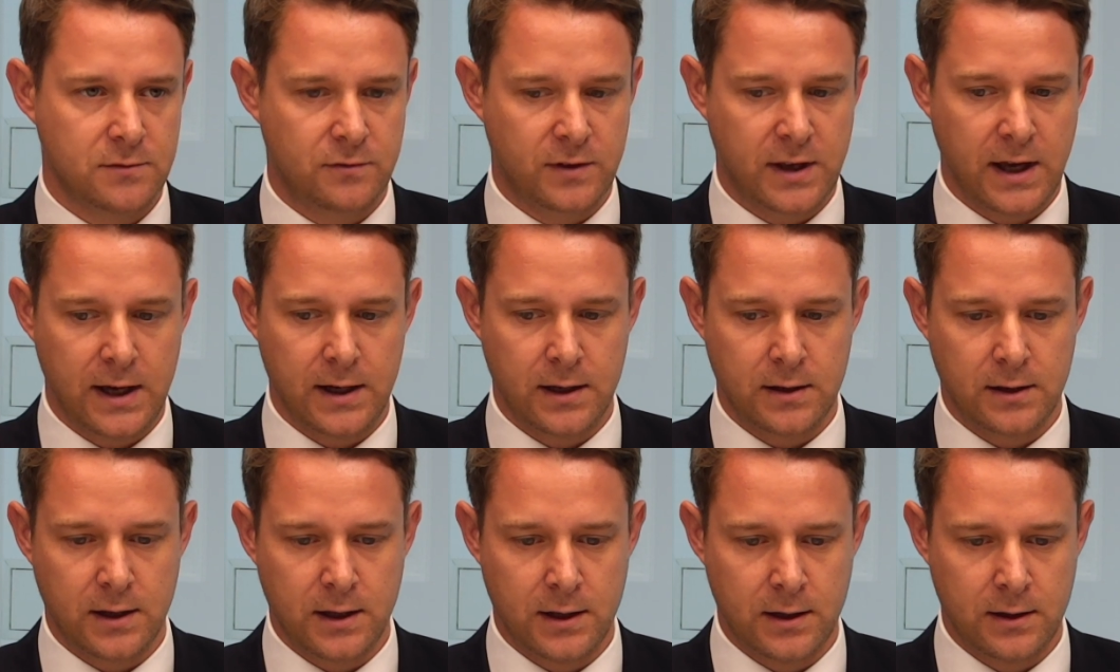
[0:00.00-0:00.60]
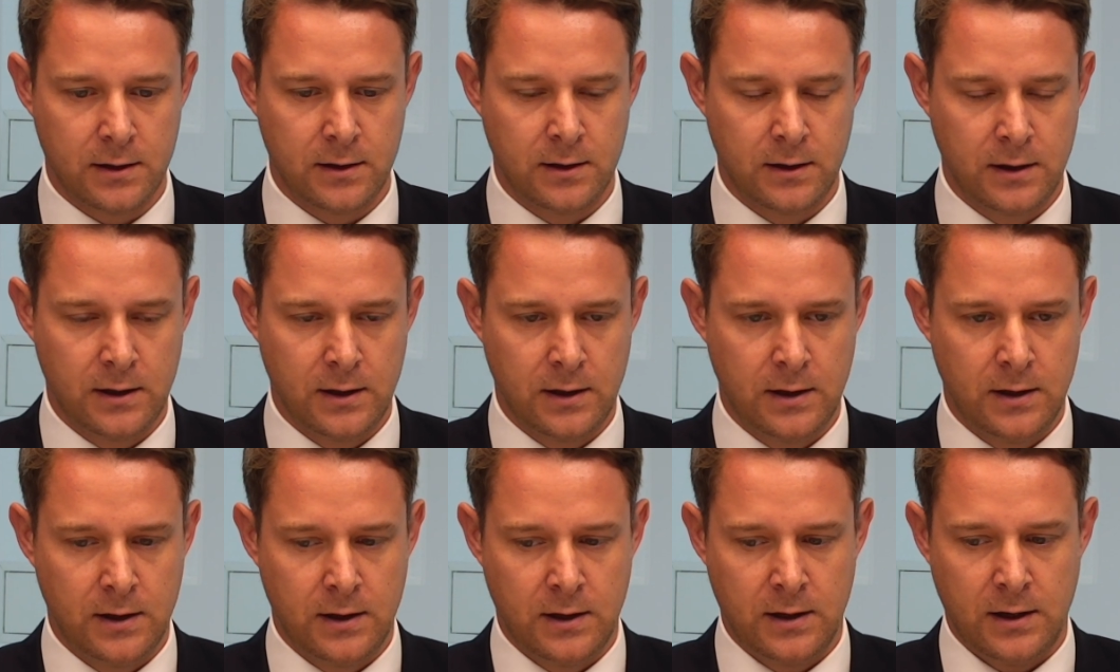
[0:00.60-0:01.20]
of getting there.
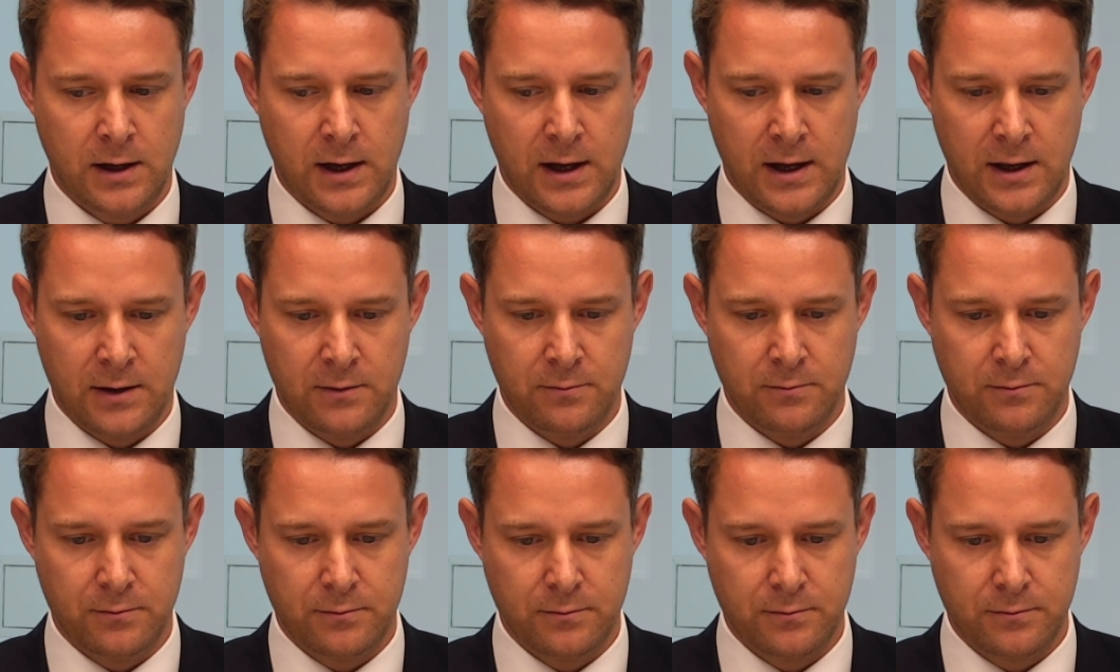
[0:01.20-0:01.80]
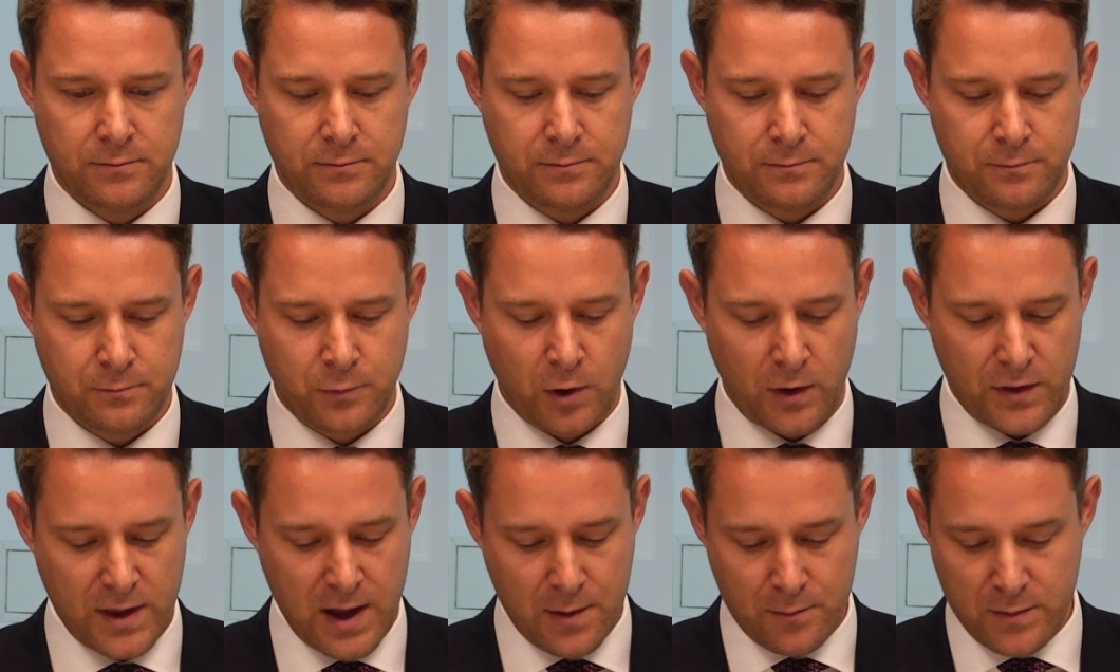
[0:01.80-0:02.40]
And
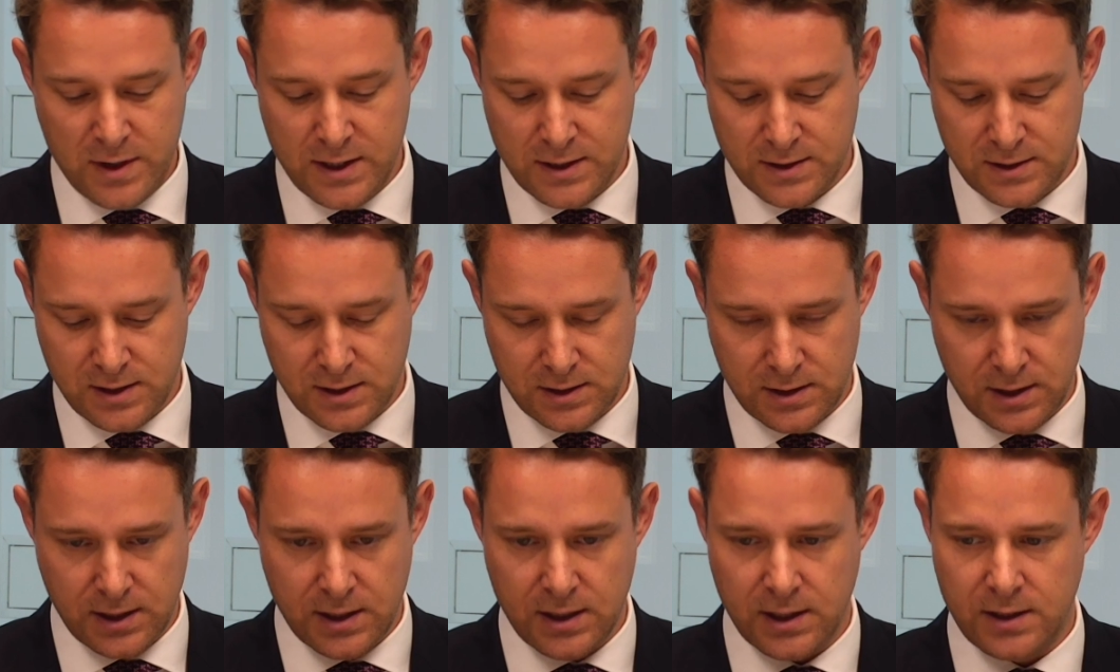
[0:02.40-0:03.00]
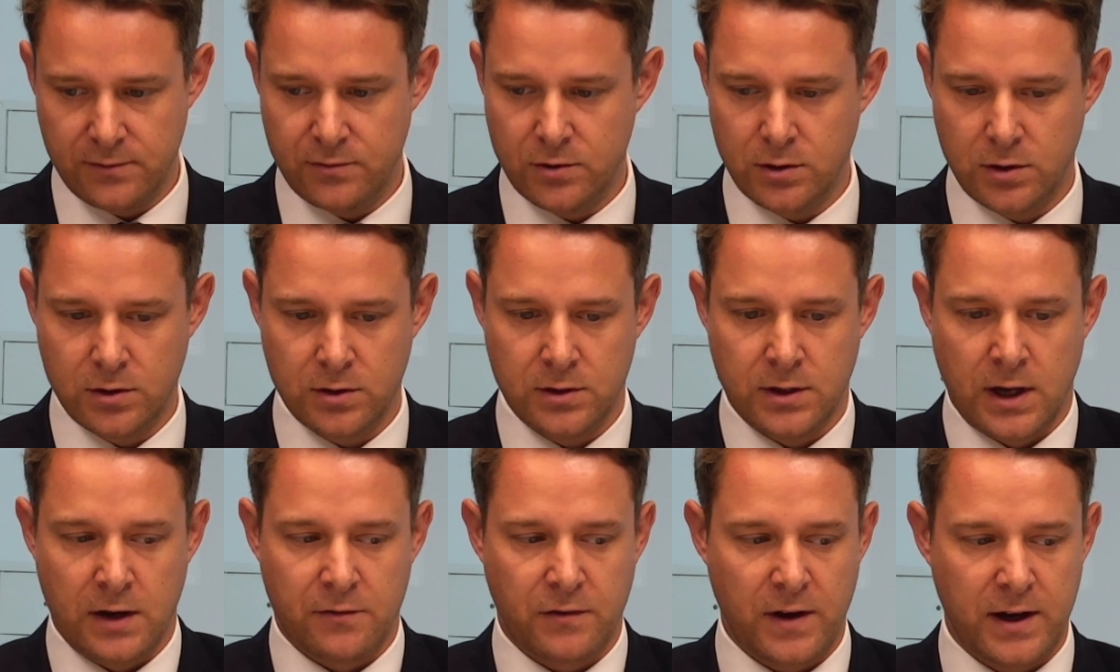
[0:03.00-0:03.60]
what that means is they can give you
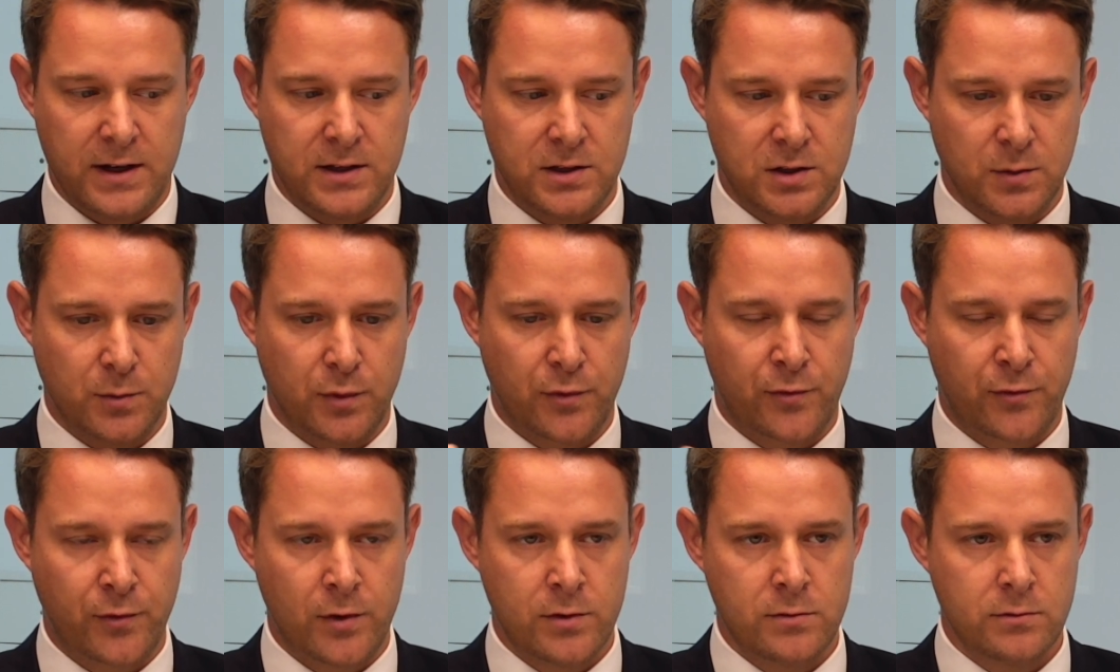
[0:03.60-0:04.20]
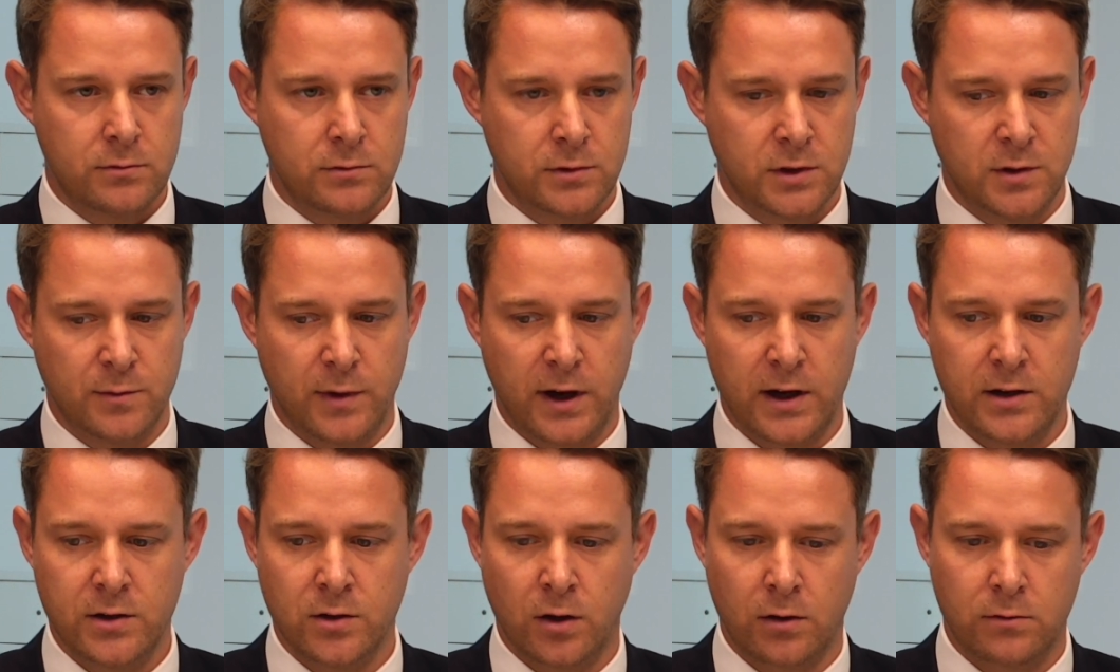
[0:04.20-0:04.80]
good advice up front. You
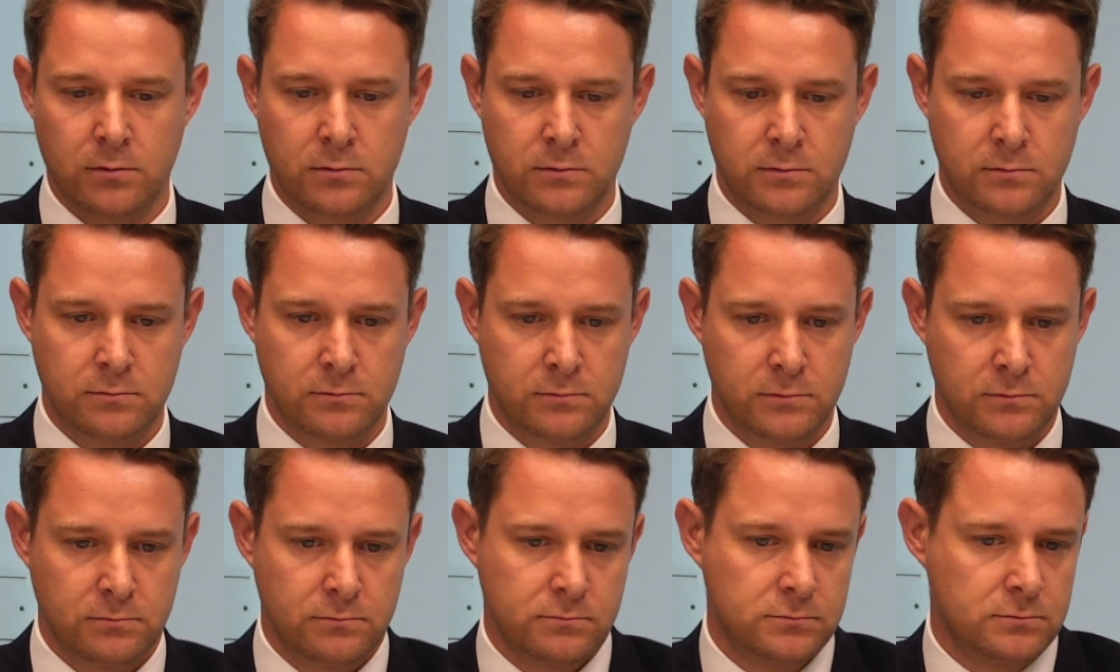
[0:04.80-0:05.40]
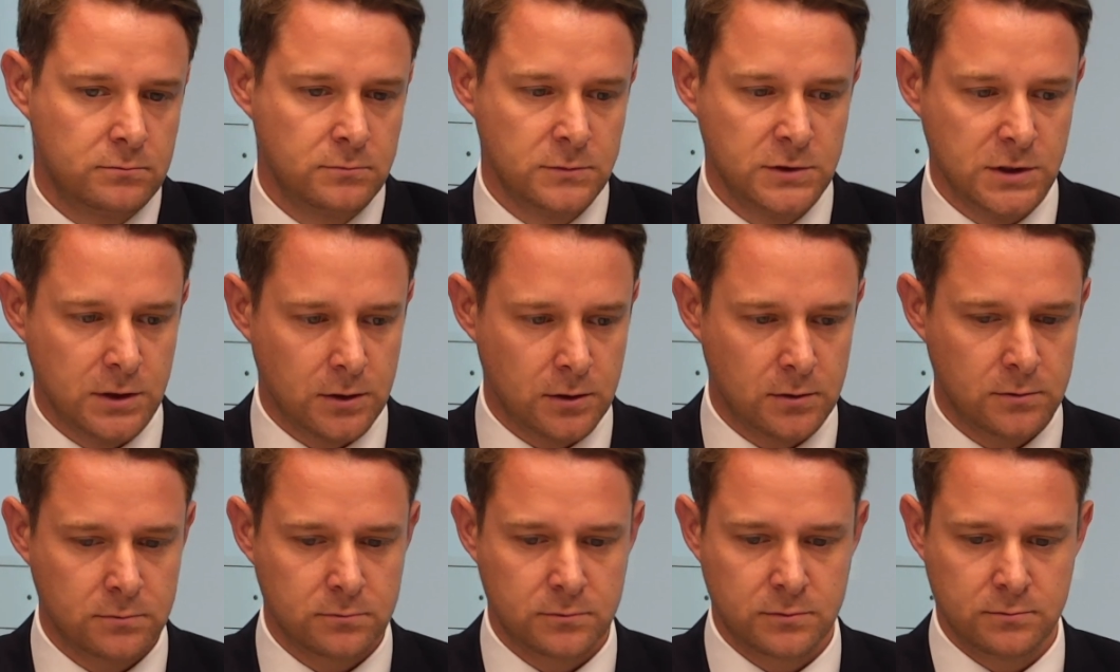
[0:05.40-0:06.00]
might not, you
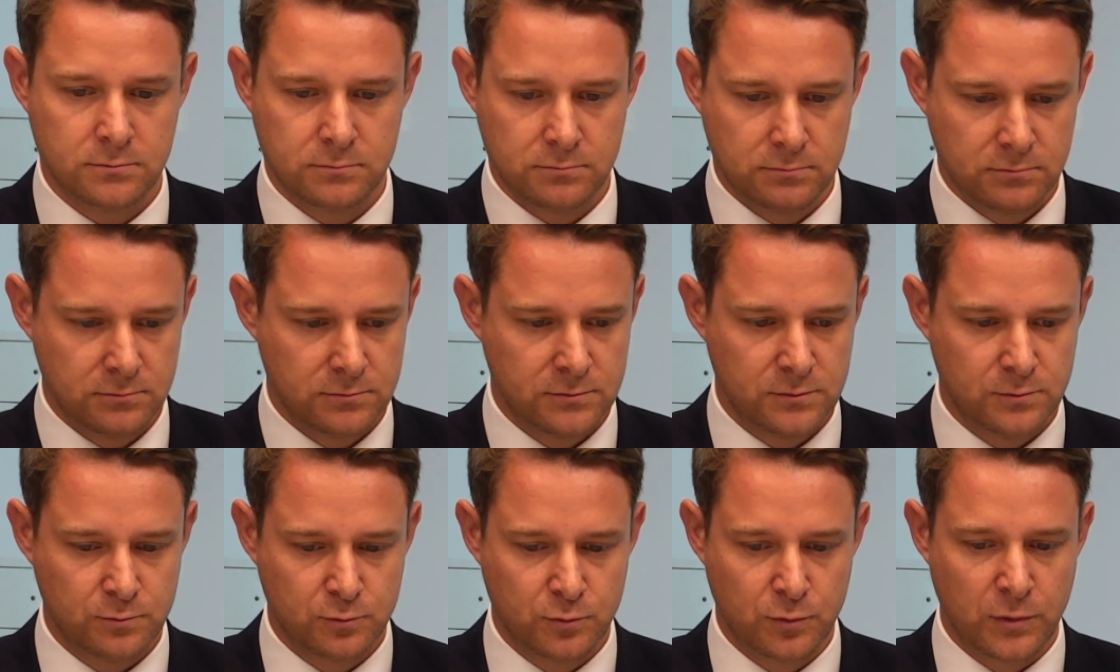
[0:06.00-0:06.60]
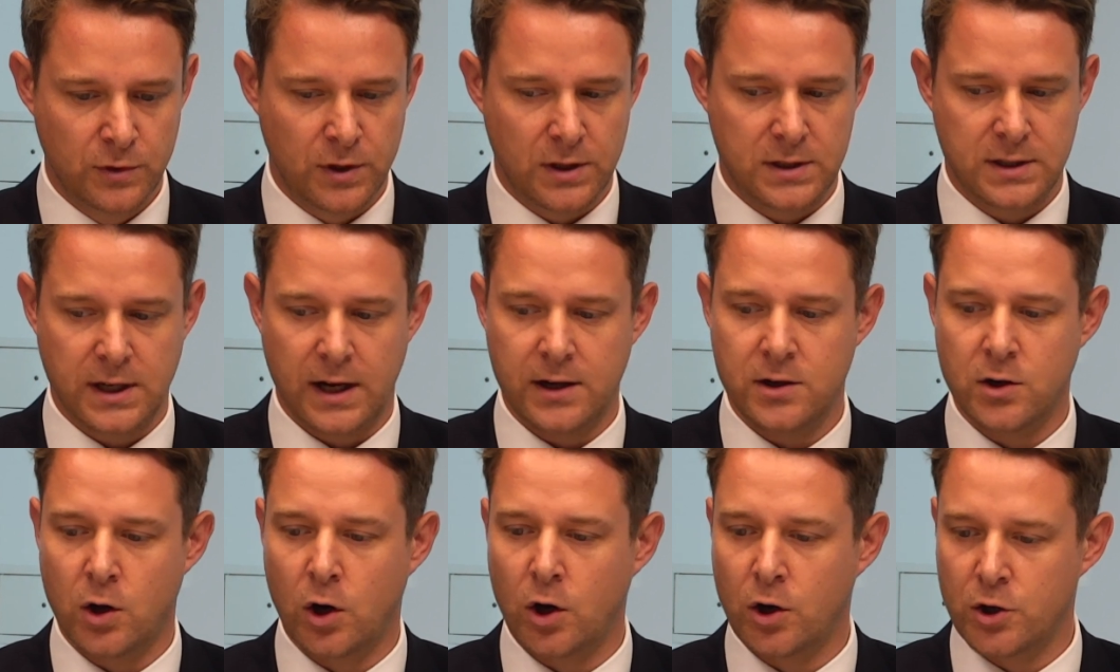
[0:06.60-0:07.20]
know, with the
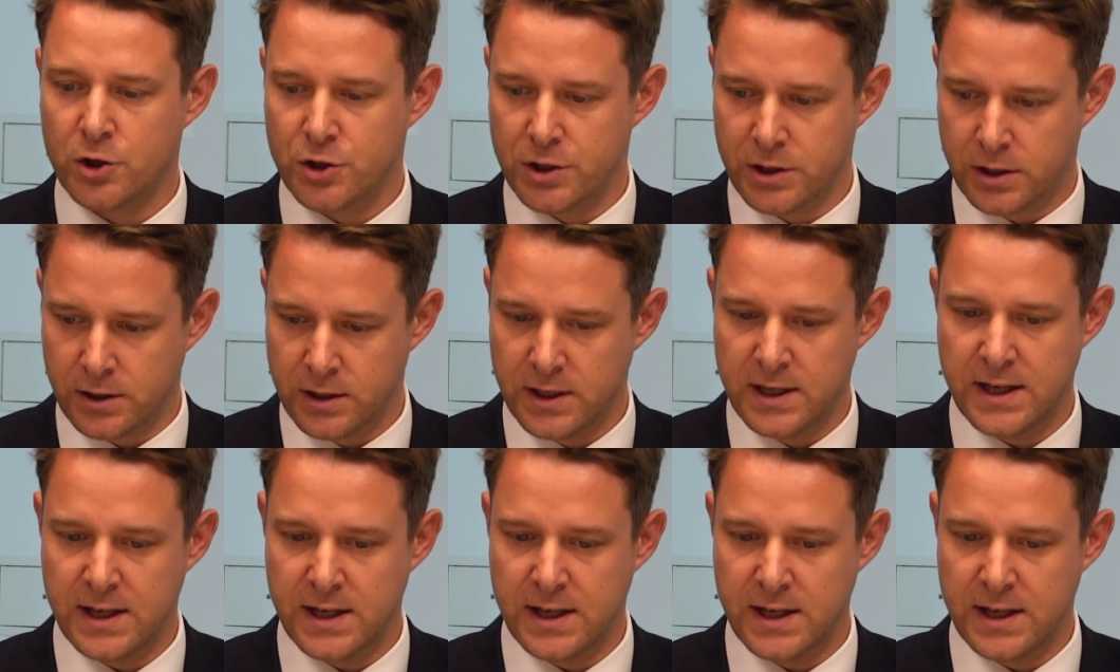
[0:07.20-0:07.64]
technology can